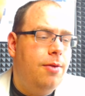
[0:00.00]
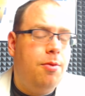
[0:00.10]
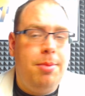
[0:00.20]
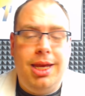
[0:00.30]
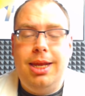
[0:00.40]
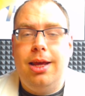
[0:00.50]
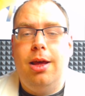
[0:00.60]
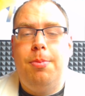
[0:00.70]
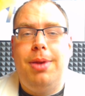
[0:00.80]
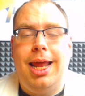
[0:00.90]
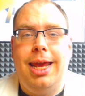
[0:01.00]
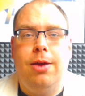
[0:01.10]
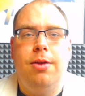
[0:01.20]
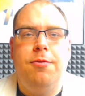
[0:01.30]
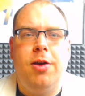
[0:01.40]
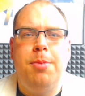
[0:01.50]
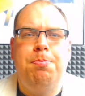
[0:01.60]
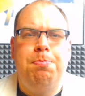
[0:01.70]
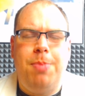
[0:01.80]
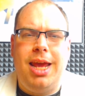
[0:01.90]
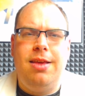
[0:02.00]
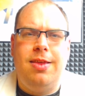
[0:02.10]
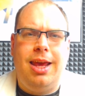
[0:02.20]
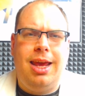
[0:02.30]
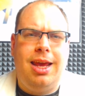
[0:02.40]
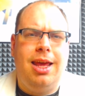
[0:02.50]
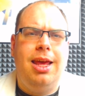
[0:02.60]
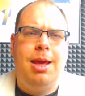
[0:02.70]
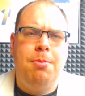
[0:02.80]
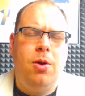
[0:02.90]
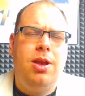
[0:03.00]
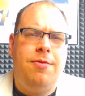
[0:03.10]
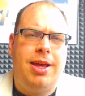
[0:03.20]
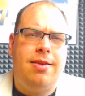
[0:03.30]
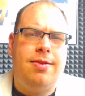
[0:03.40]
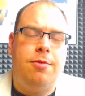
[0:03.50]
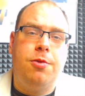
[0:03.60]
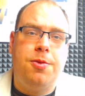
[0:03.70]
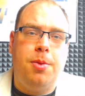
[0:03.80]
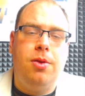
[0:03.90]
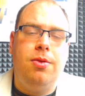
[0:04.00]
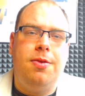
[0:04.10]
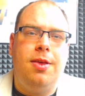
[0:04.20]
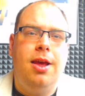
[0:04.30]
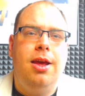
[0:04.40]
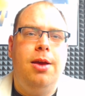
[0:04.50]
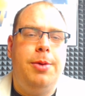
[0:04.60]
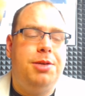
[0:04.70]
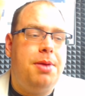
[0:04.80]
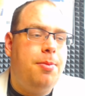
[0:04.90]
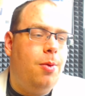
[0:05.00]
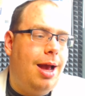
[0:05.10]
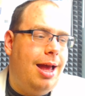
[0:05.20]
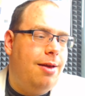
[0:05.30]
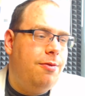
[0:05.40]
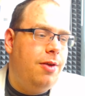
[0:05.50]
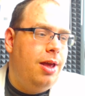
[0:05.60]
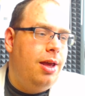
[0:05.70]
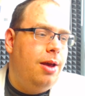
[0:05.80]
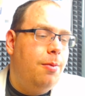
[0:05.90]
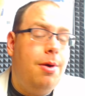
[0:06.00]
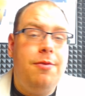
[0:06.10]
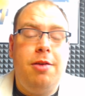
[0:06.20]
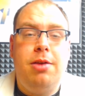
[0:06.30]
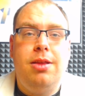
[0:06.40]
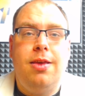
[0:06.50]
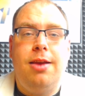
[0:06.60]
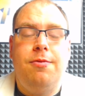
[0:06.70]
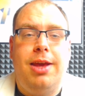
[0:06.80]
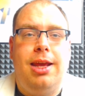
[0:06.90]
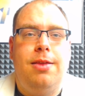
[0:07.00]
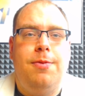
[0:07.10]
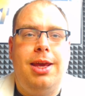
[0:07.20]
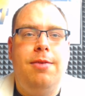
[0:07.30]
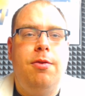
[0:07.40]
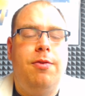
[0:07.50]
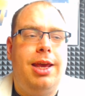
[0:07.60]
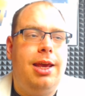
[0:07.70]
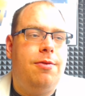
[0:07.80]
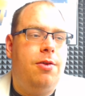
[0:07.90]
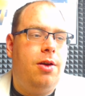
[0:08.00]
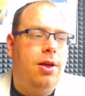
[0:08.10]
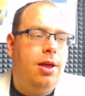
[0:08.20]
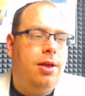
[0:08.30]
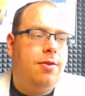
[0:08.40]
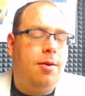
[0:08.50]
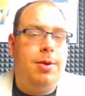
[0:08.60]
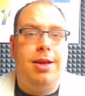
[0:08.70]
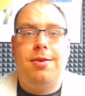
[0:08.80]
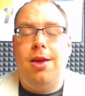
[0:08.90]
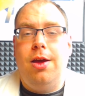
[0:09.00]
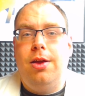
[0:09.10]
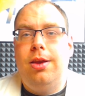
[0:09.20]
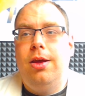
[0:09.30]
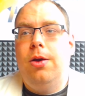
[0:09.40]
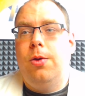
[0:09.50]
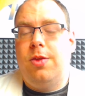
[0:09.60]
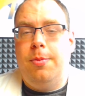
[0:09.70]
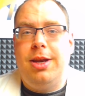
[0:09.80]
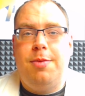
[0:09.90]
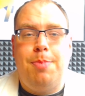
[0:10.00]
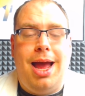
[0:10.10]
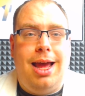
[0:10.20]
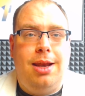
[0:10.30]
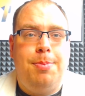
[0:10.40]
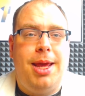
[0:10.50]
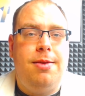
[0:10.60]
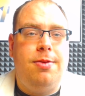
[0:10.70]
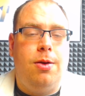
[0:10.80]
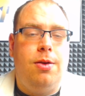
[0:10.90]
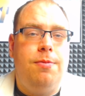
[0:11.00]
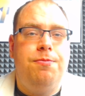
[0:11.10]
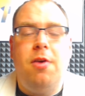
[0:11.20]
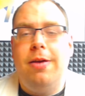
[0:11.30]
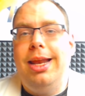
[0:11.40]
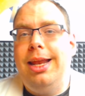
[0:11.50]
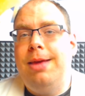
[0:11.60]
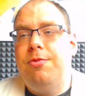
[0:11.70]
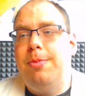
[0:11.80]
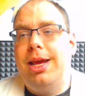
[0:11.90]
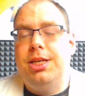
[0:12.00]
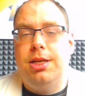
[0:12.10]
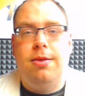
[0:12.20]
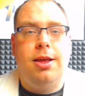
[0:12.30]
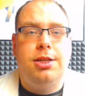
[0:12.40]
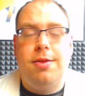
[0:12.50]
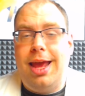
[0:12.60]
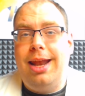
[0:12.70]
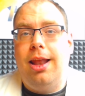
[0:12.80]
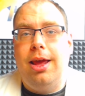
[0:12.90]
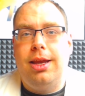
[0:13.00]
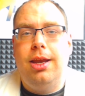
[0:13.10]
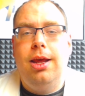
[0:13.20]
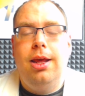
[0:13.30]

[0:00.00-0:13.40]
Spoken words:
The media are playing on a very basic emotivist response, which people have. When they read certain things, they either think that someone is good or someone is bad based on very little information, such as a headline.